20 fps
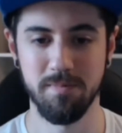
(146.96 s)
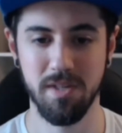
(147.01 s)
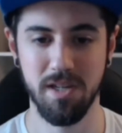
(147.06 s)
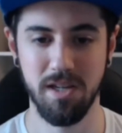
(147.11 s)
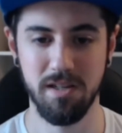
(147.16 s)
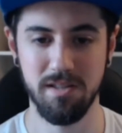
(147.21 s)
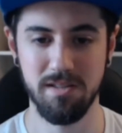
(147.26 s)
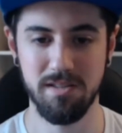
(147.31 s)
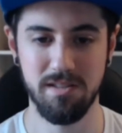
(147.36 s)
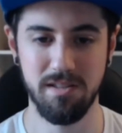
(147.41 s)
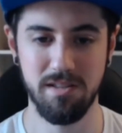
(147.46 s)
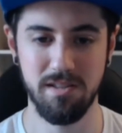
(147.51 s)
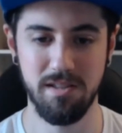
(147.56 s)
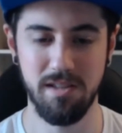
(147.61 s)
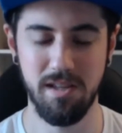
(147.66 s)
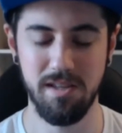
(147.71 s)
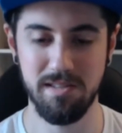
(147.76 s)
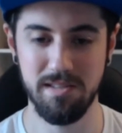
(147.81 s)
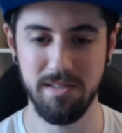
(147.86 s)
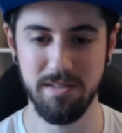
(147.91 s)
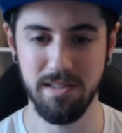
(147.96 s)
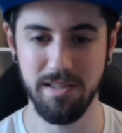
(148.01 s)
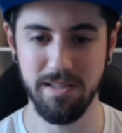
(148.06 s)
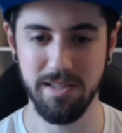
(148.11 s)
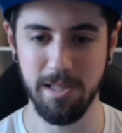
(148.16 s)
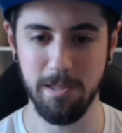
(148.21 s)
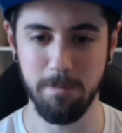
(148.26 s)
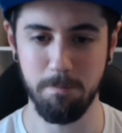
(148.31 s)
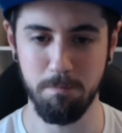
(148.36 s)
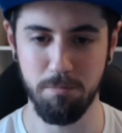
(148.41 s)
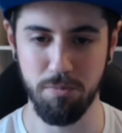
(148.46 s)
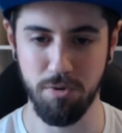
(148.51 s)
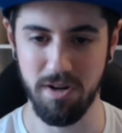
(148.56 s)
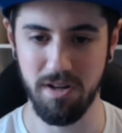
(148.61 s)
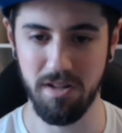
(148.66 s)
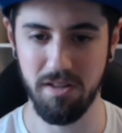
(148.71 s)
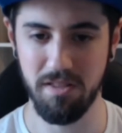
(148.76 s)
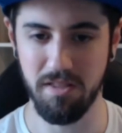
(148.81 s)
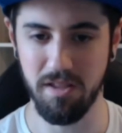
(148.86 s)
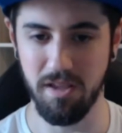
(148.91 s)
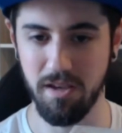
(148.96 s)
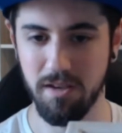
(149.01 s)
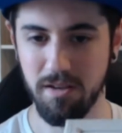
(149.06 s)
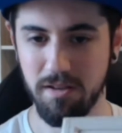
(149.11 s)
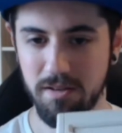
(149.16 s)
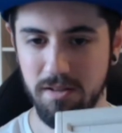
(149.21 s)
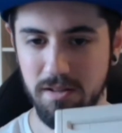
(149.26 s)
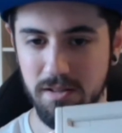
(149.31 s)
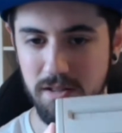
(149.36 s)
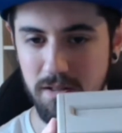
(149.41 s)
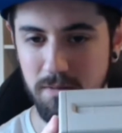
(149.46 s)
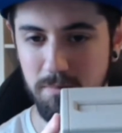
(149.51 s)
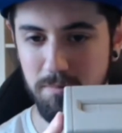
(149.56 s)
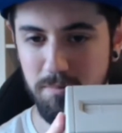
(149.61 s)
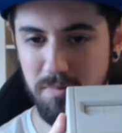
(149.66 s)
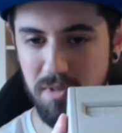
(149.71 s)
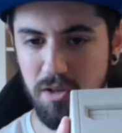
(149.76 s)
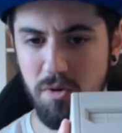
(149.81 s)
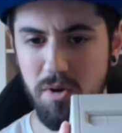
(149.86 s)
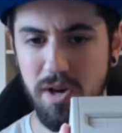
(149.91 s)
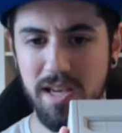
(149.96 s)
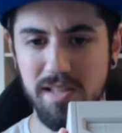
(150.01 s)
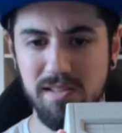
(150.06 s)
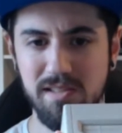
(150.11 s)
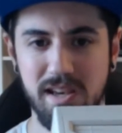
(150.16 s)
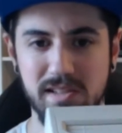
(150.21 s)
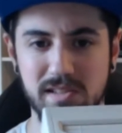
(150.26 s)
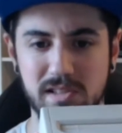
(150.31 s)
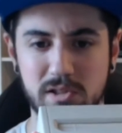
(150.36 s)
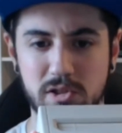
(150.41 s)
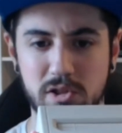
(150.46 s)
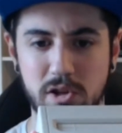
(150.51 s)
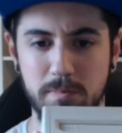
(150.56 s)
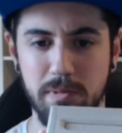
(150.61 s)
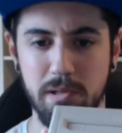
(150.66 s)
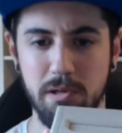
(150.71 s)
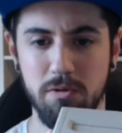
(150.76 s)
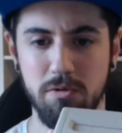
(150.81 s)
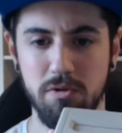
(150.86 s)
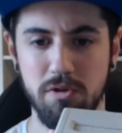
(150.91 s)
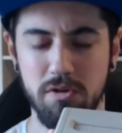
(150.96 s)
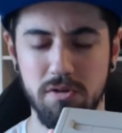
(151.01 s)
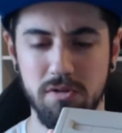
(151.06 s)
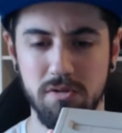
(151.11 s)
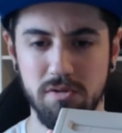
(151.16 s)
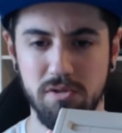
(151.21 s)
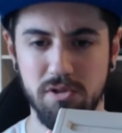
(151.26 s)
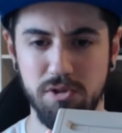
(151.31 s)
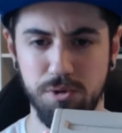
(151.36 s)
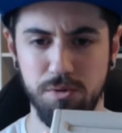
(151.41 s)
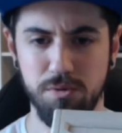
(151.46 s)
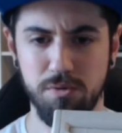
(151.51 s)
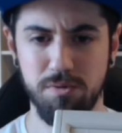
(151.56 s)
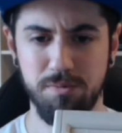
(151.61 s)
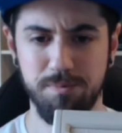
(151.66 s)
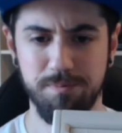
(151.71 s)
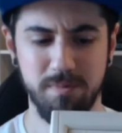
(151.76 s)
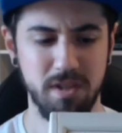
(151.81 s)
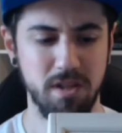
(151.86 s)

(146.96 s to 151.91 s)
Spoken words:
It's this little pretty thing. The US has a top loader too.